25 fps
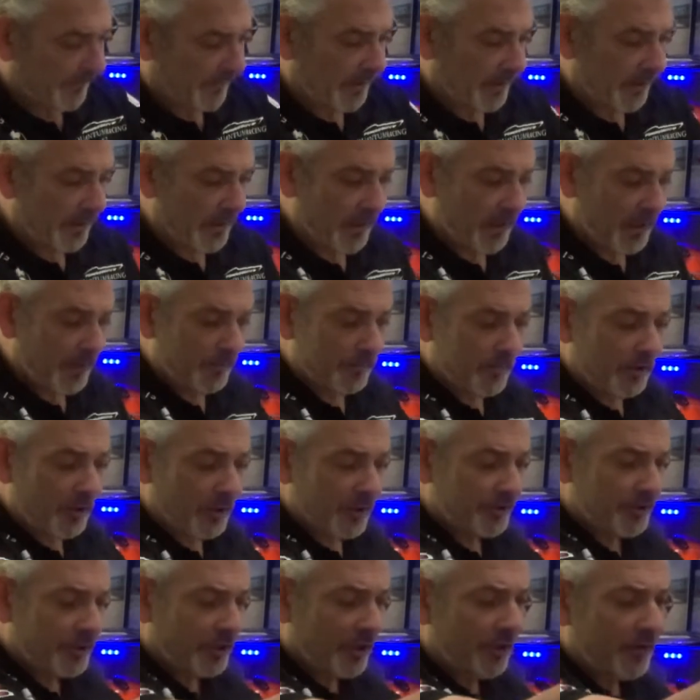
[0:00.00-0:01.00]
I
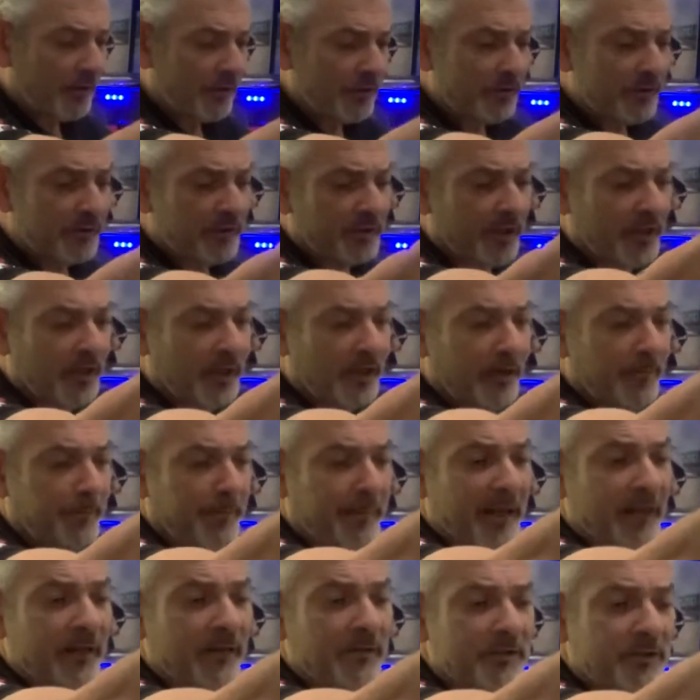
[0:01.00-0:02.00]
chose a
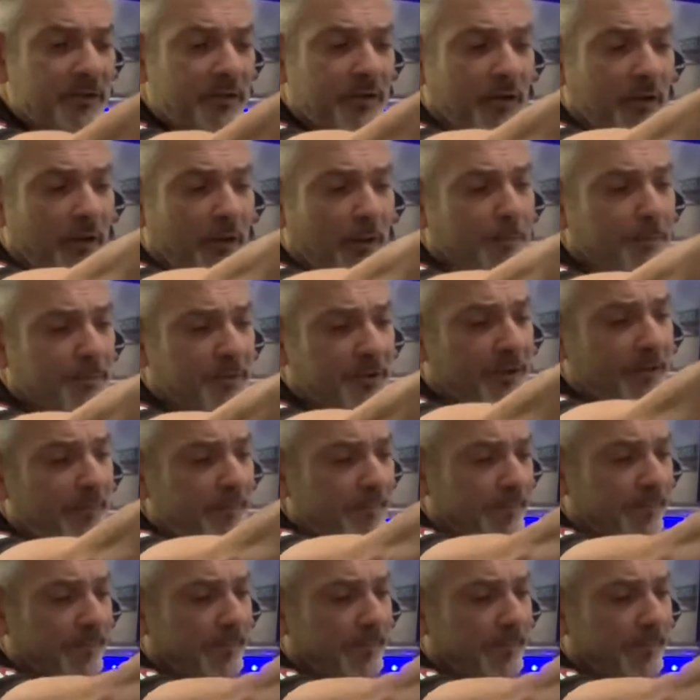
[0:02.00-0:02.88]
belt option.